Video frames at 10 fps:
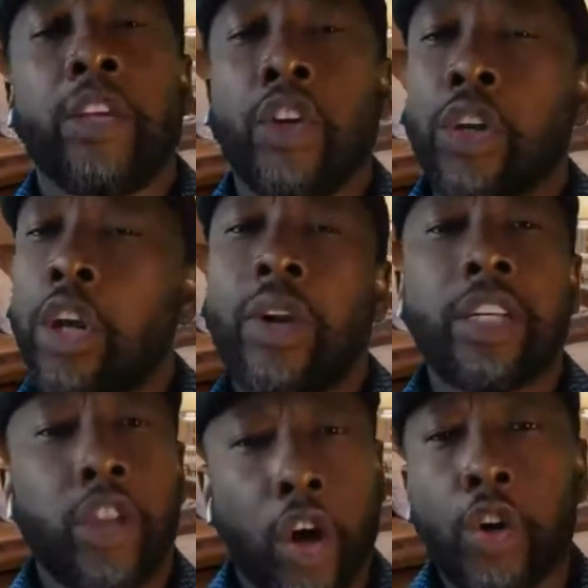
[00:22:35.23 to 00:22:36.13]
You're
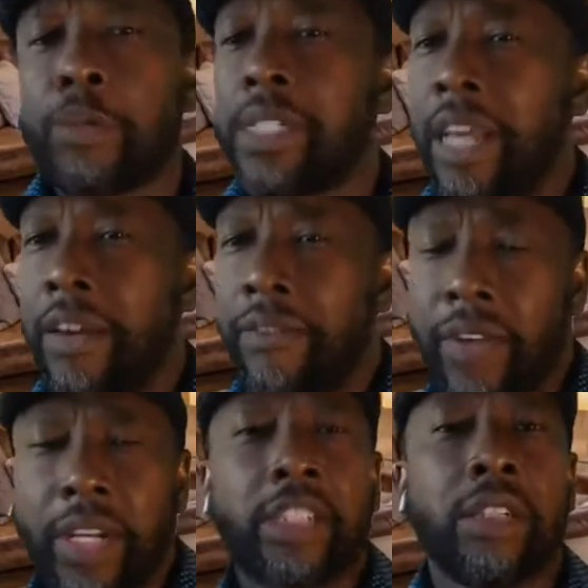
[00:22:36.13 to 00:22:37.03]
learning terms,
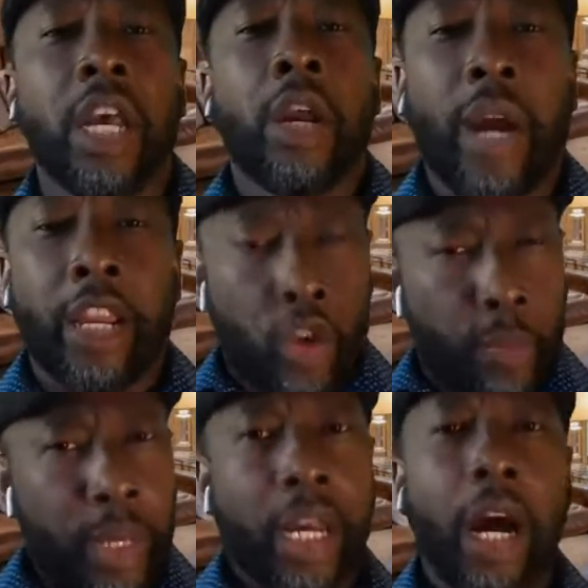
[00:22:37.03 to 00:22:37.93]
definitions, right? You're
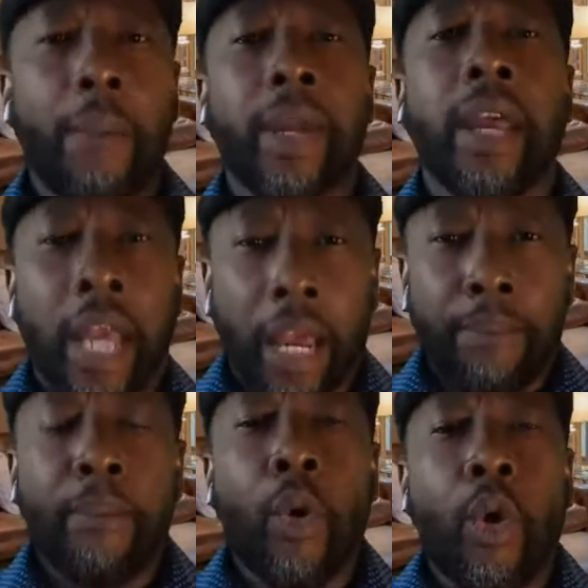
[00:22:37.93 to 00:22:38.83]
becoming,
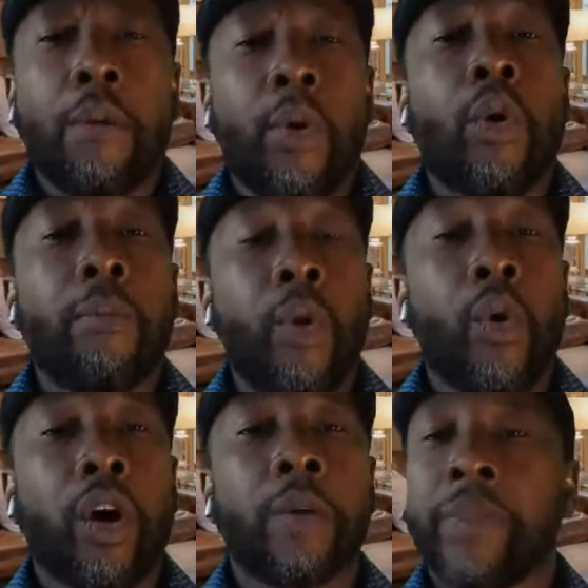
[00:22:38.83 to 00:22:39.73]
and more and more and
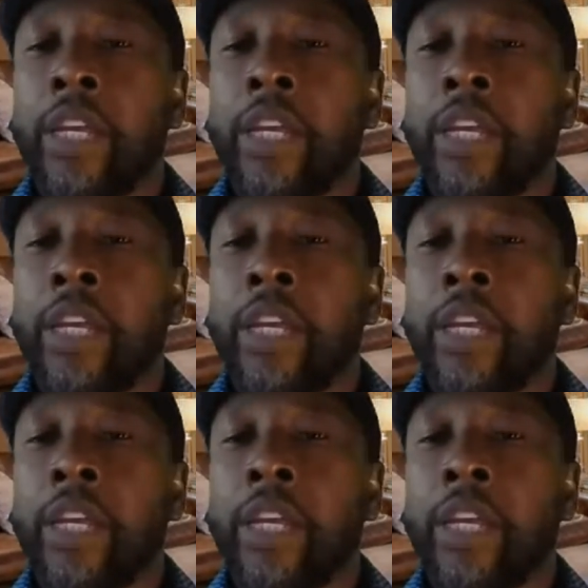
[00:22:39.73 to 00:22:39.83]
more.